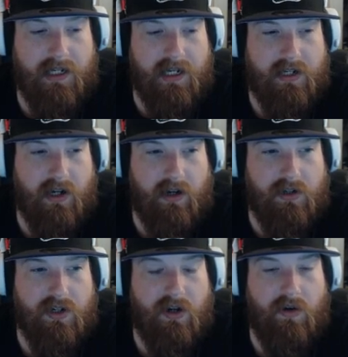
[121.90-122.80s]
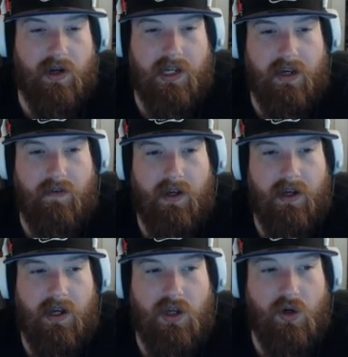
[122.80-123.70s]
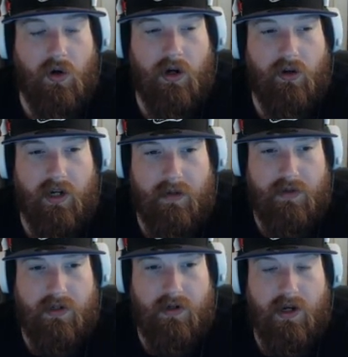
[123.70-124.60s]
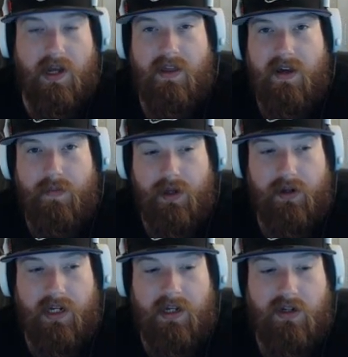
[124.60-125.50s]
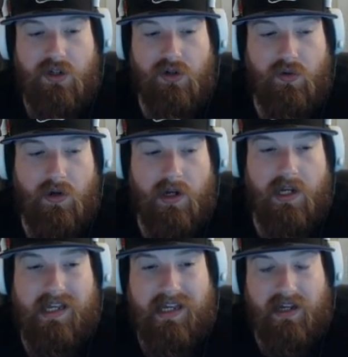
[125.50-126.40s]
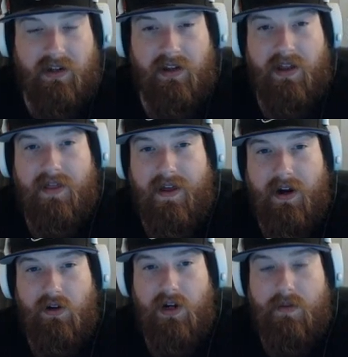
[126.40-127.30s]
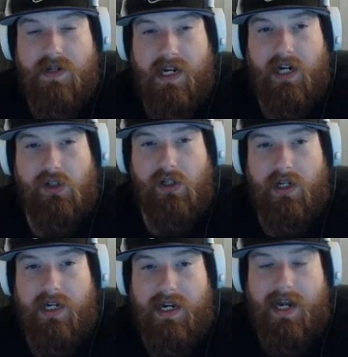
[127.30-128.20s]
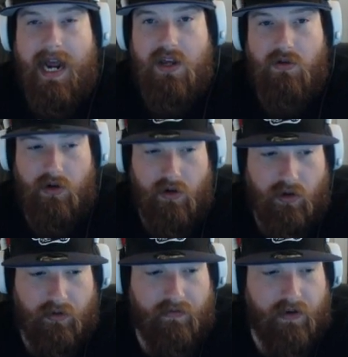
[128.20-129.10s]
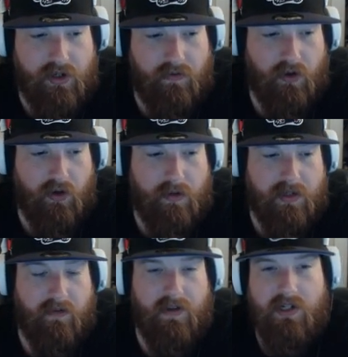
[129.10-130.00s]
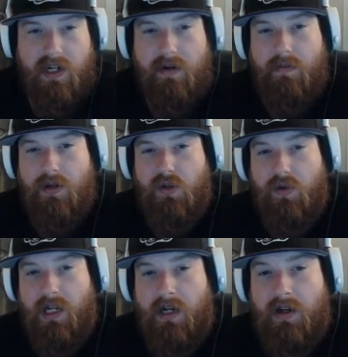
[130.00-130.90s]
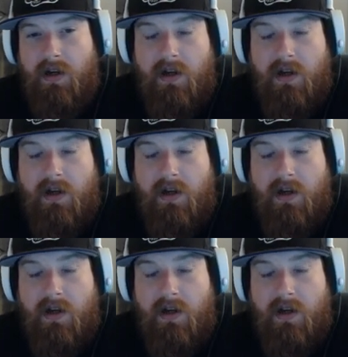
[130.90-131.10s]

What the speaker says: he's also giving your creeps the ability to kill their creeps and actually net you a gold for each of your creeps if he's in between